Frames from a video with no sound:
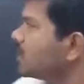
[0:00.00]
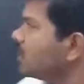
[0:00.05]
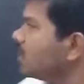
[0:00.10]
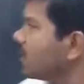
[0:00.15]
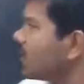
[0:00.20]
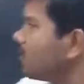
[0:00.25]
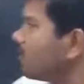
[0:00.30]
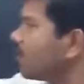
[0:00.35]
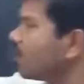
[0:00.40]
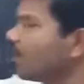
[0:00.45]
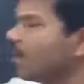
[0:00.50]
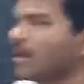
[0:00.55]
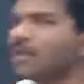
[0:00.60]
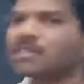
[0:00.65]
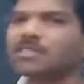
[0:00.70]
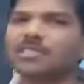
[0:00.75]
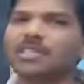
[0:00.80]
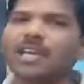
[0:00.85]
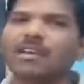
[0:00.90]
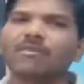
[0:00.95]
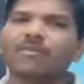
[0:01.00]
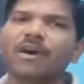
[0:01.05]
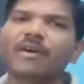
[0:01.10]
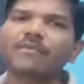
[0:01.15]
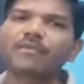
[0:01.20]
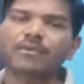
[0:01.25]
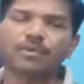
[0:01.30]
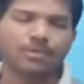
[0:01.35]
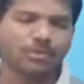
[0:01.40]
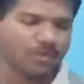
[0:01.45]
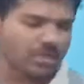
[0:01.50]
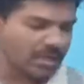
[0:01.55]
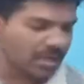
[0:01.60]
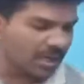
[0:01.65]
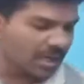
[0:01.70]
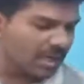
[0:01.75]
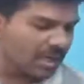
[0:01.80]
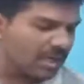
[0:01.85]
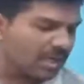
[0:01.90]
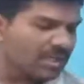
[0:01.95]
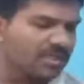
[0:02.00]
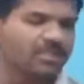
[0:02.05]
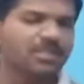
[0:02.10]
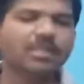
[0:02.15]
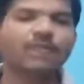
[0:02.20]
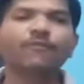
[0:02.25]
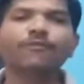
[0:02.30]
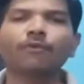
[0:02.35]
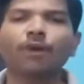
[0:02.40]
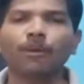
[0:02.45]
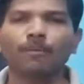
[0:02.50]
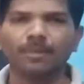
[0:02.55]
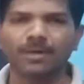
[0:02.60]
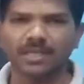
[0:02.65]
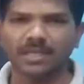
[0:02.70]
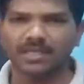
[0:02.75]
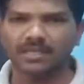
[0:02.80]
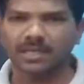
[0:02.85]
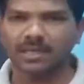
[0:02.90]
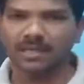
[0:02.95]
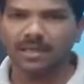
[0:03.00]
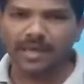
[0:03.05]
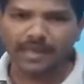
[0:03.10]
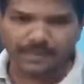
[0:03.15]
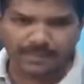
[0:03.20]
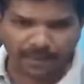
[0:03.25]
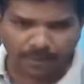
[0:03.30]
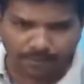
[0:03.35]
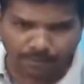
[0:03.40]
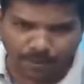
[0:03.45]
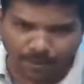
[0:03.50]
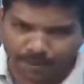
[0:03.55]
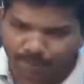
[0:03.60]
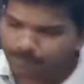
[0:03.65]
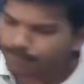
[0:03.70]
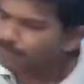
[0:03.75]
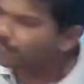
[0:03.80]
they may not survive due to the stiff competition. Example,